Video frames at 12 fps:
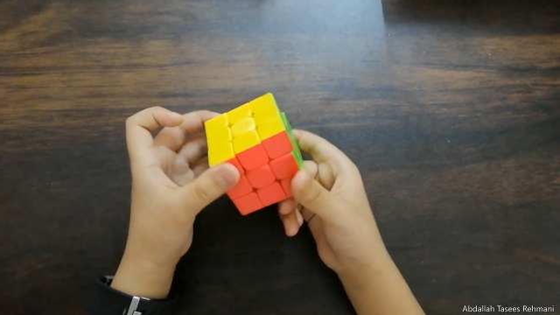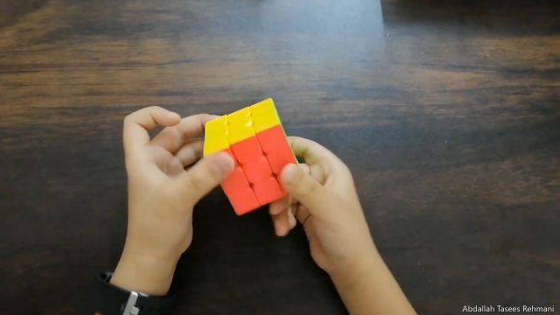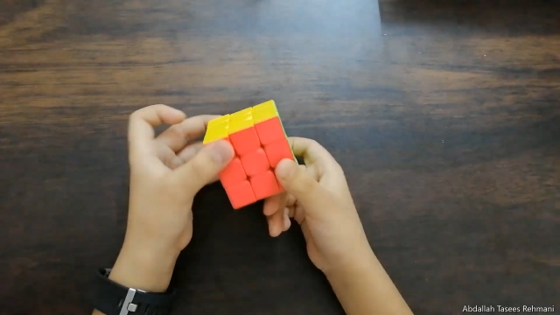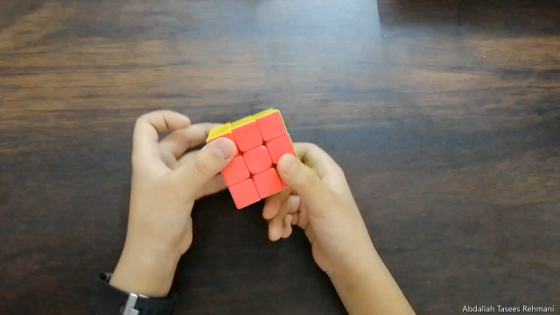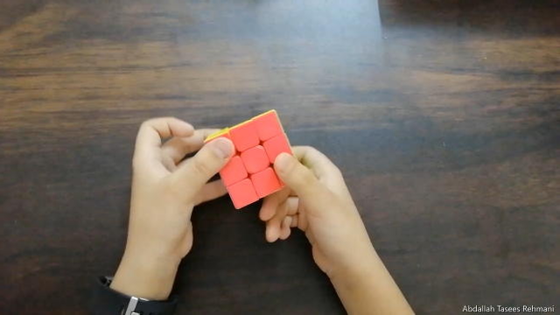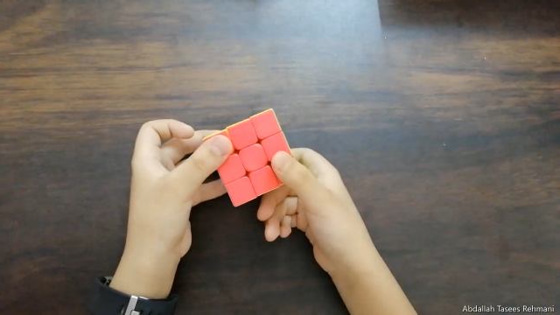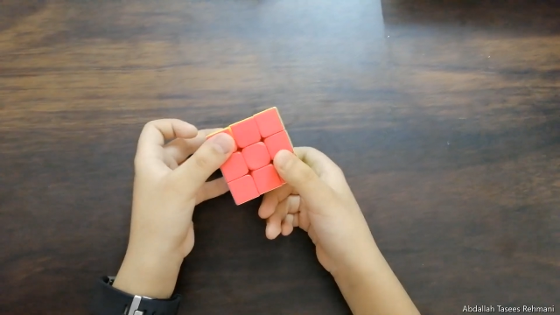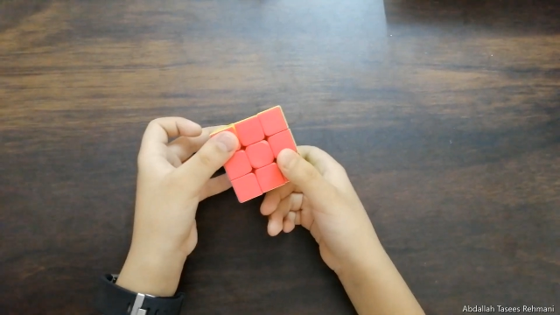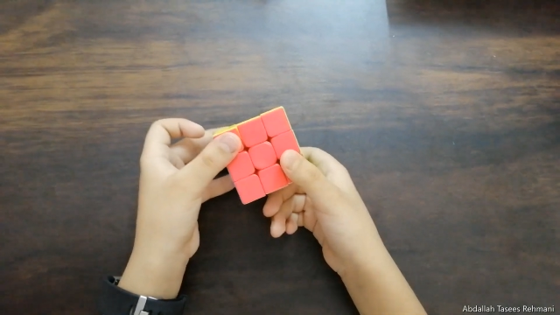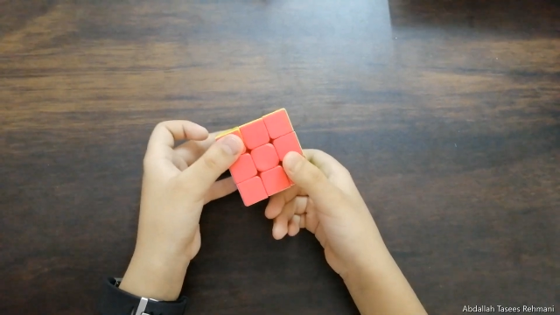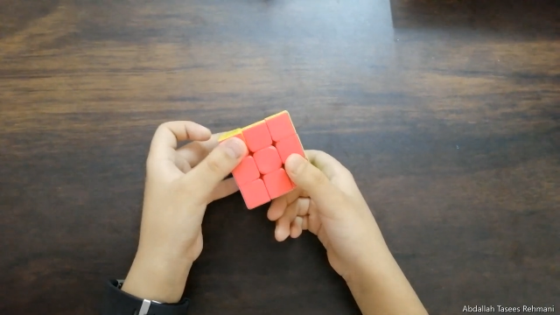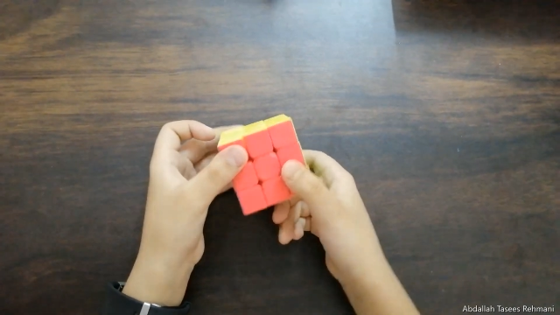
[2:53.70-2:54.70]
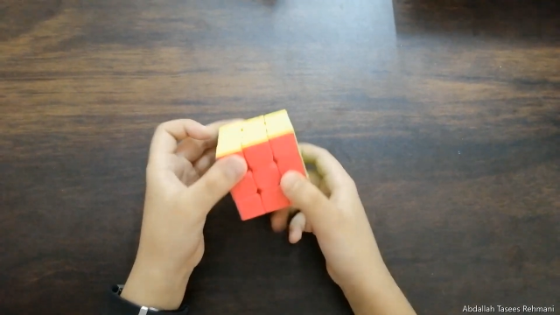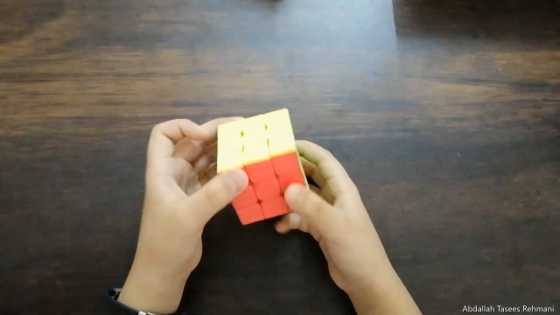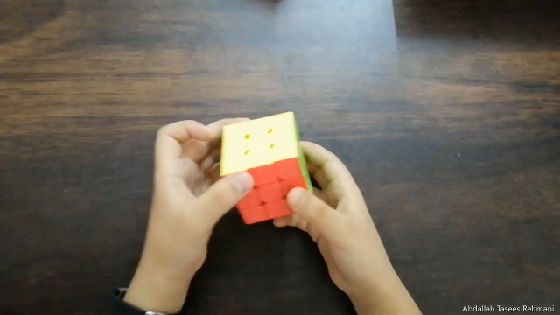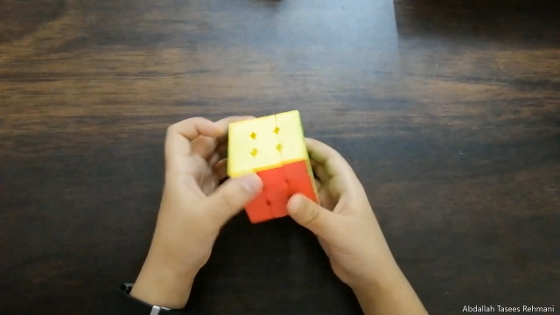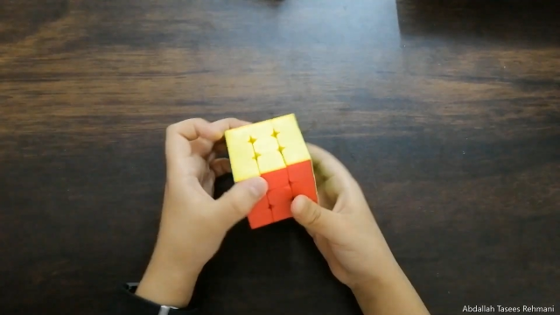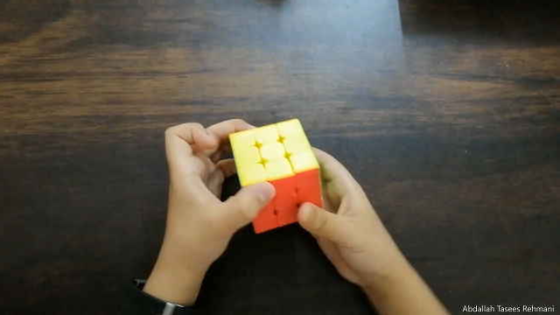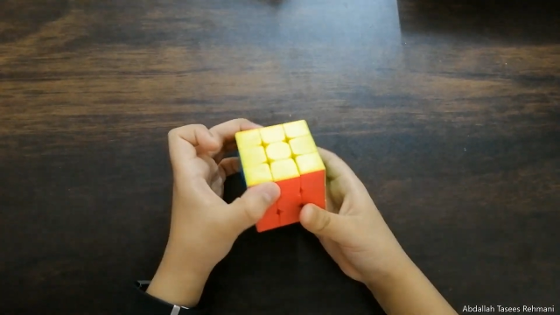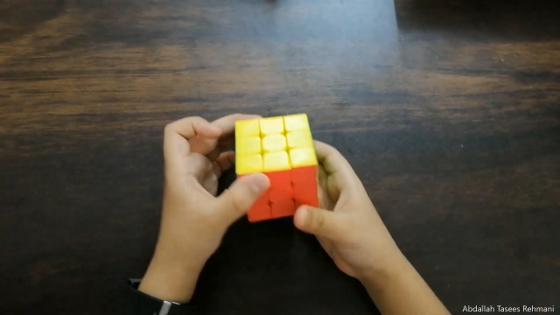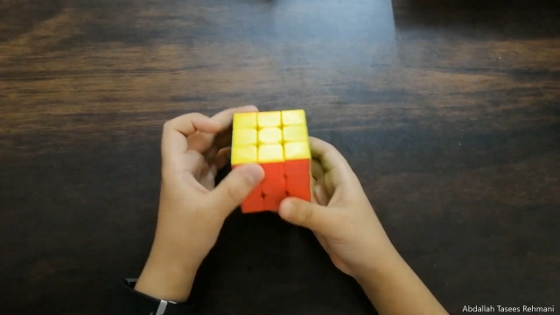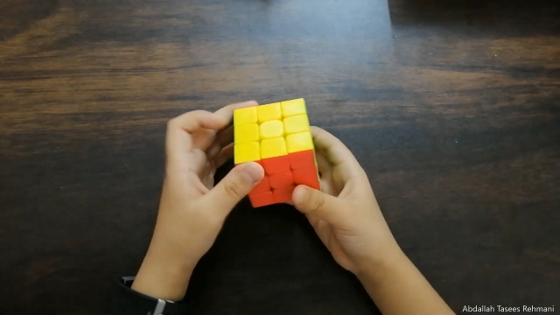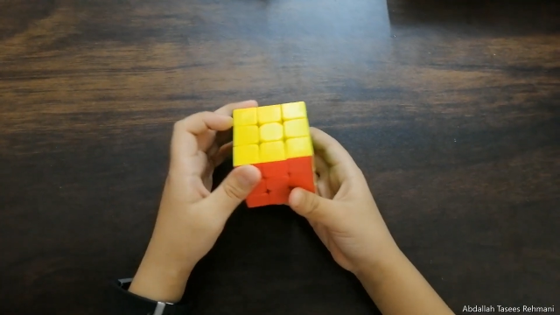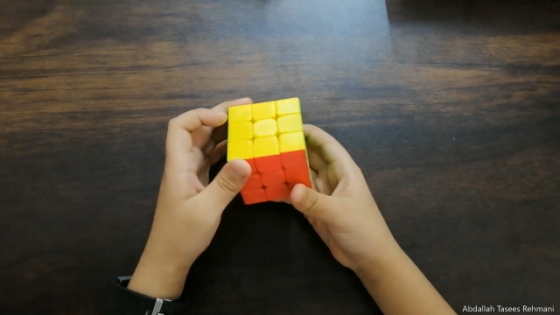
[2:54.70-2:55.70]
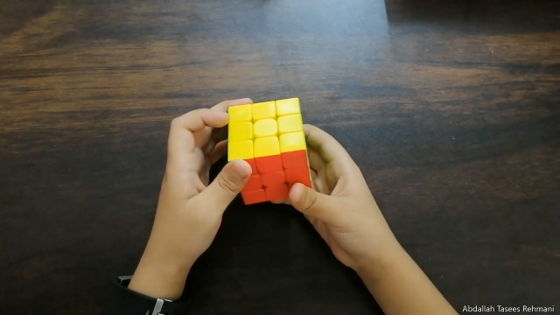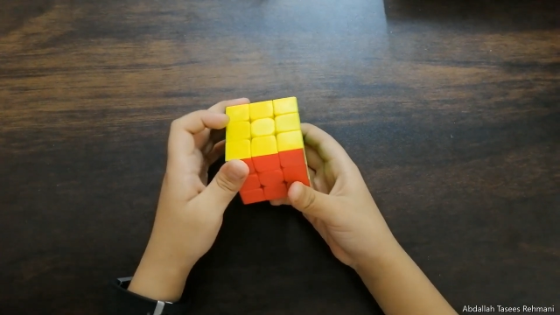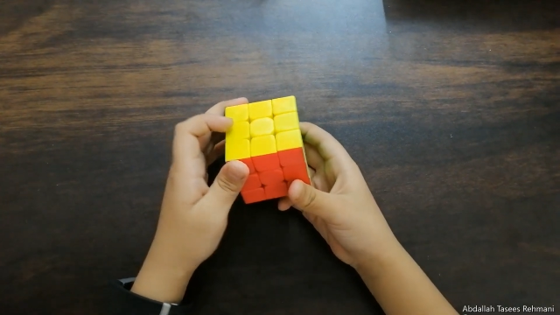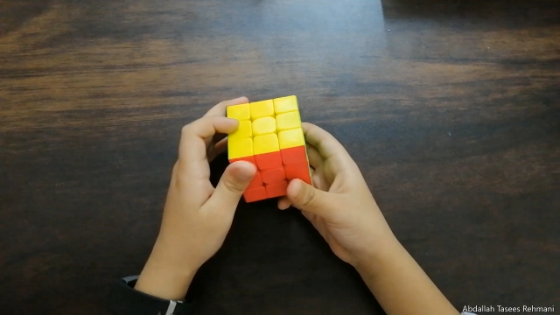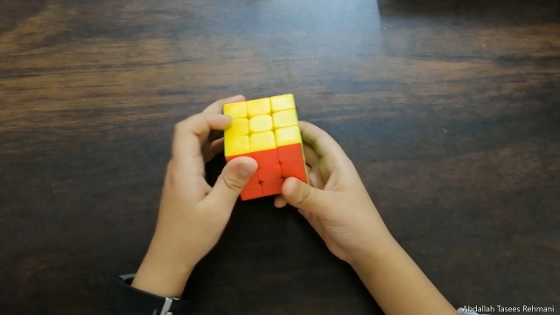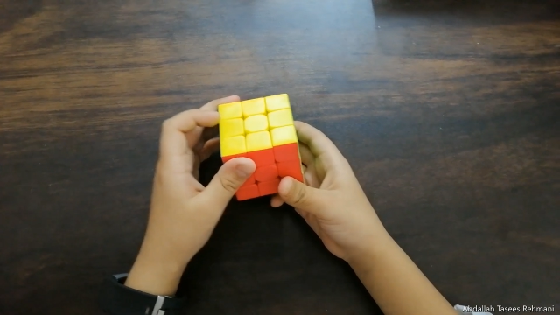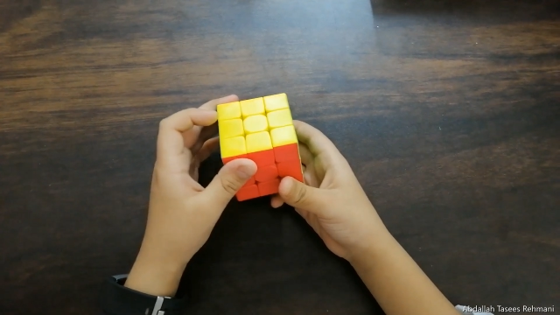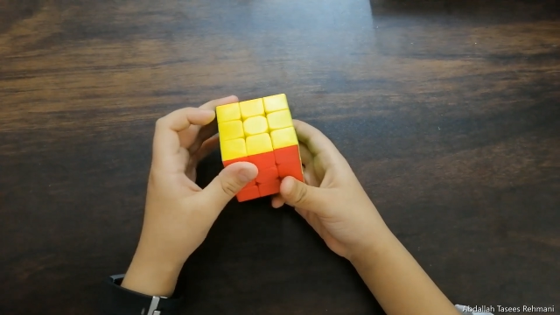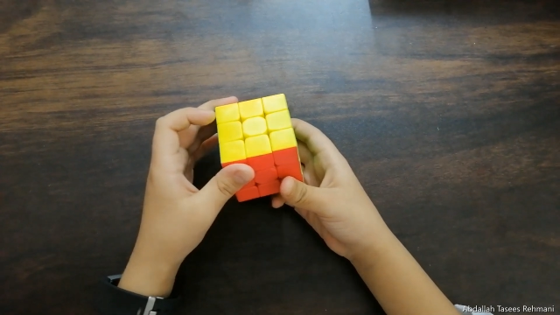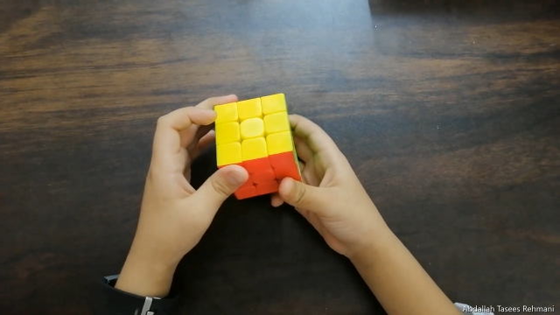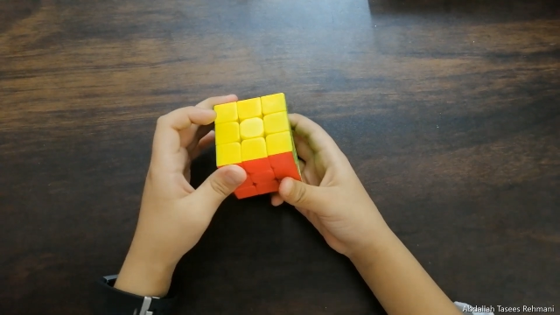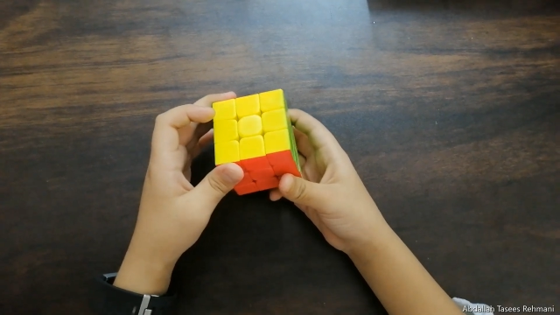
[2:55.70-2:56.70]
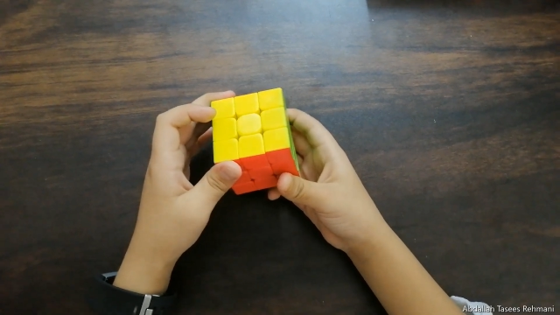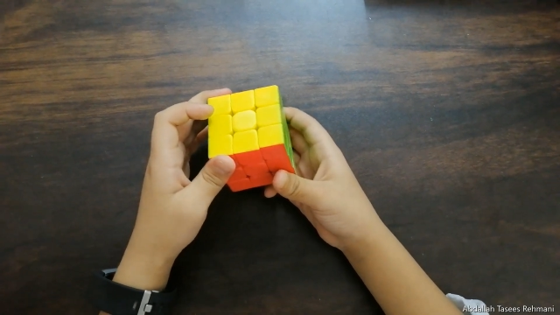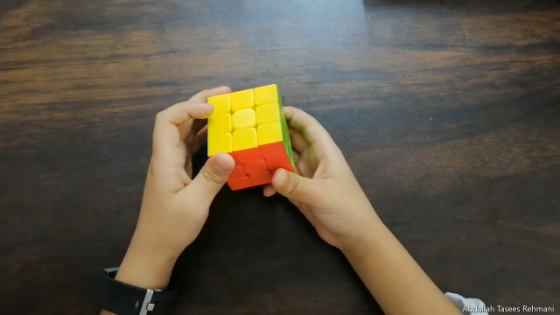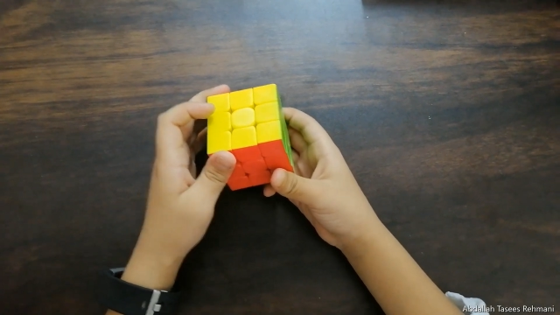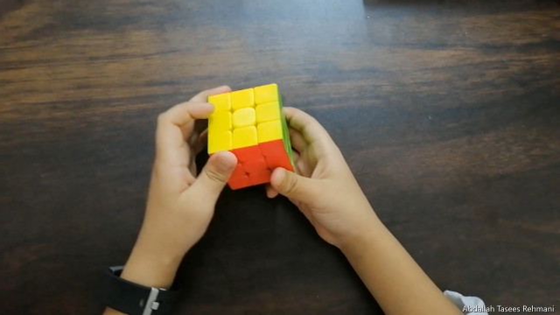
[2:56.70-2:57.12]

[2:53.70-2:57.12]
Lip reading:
No face is visible, so there are no lips to read.